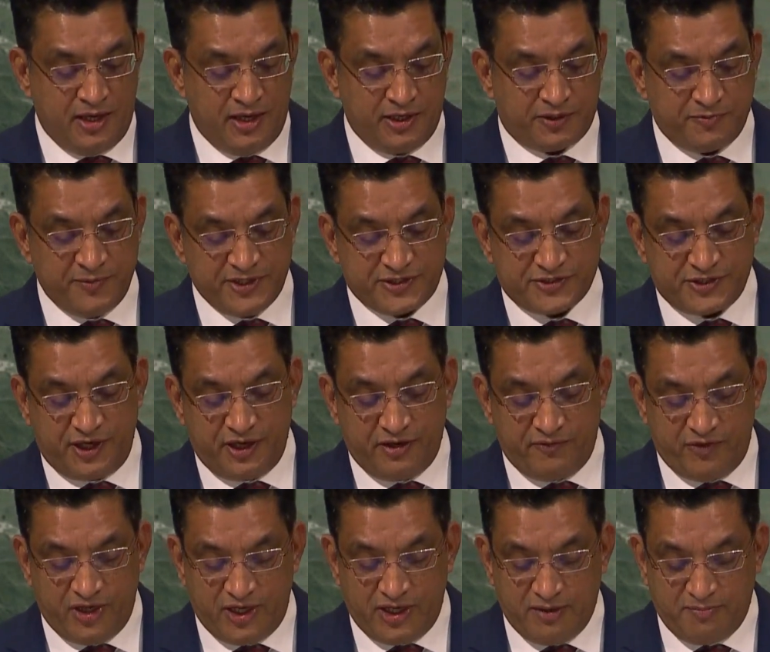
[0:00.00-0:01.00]
let me say
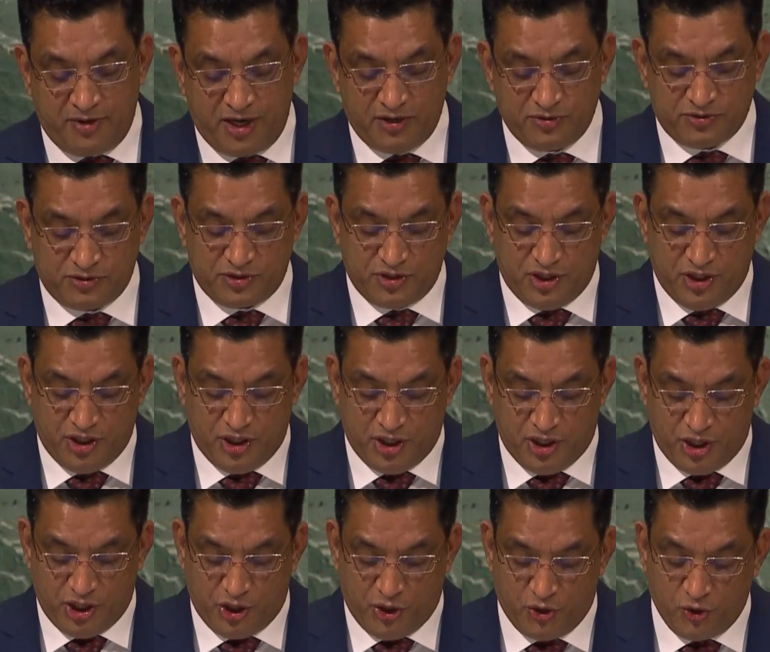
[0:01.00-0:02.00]
a word
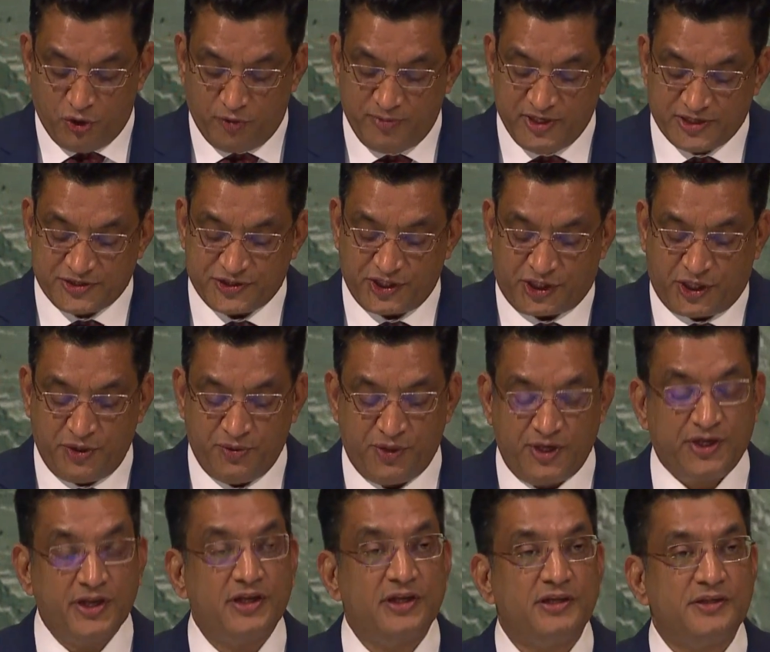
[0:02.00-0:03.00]
about global
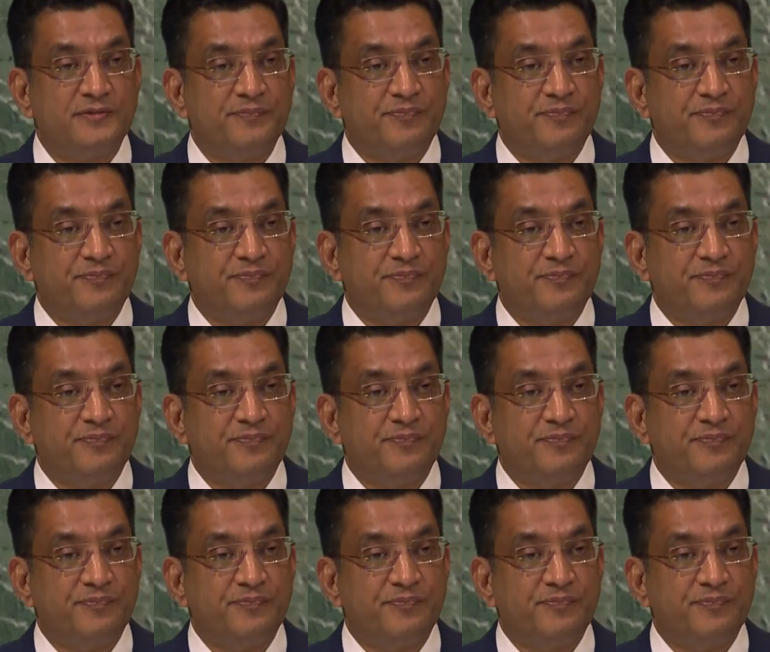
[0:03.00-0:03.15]
security.